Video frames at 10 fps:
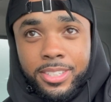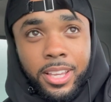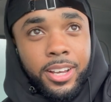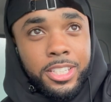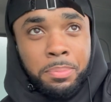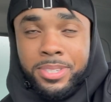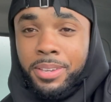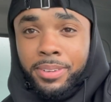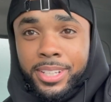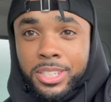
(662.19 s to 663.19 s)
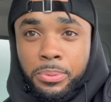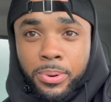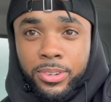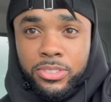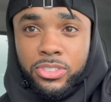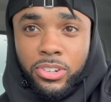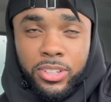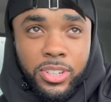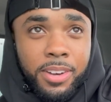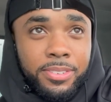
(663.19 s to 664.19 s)
uh, specifically towards truck
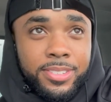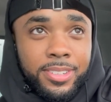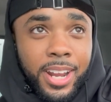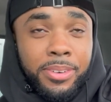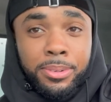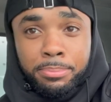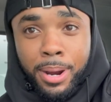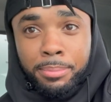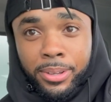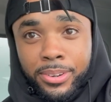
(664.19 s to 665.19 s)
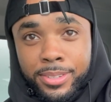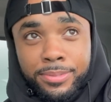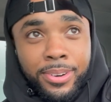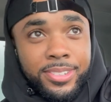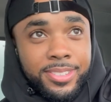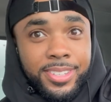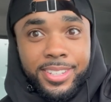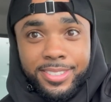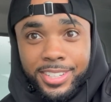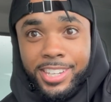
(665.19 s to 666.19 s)
drivers. And I would probably go as far as say
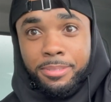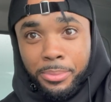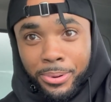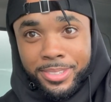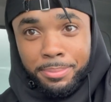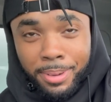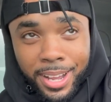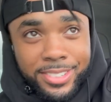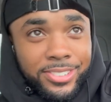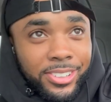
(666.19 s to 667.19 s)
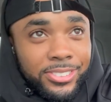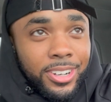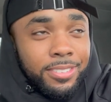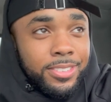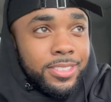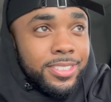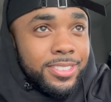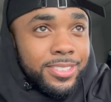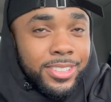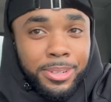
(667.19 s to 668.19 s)
to even more to box truck drivers,
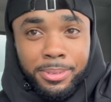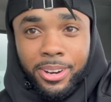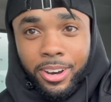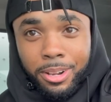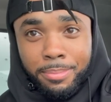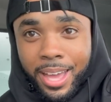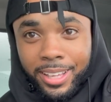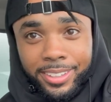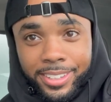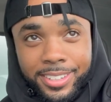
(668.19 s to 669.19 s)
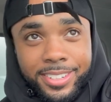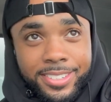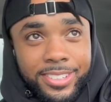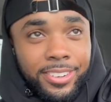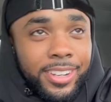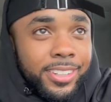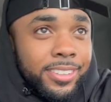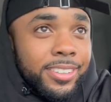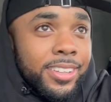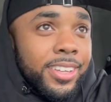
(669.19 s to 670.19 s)
because, you know, we automatically get
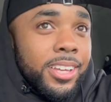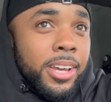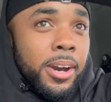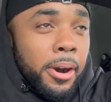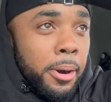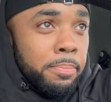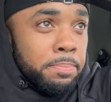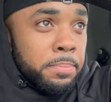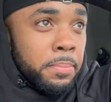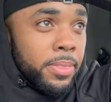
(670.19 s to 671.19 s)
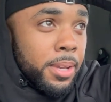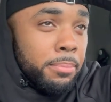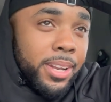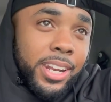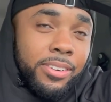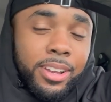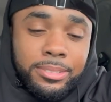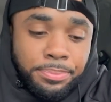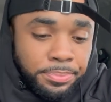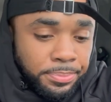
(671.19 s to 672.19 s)
discredited. Um, but anyway,
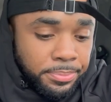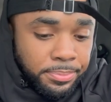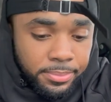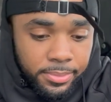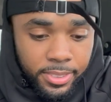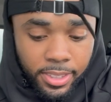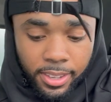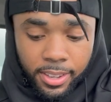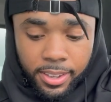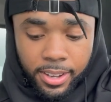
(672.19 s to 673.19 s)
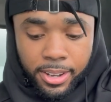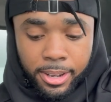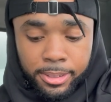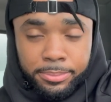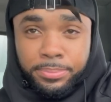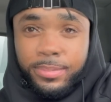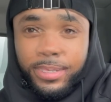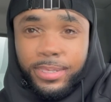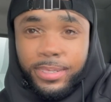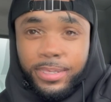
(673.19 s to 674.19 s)
um, you know,
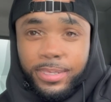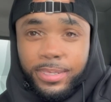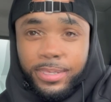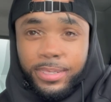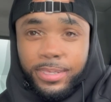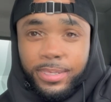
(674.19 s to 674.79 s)
your thoughts in the comments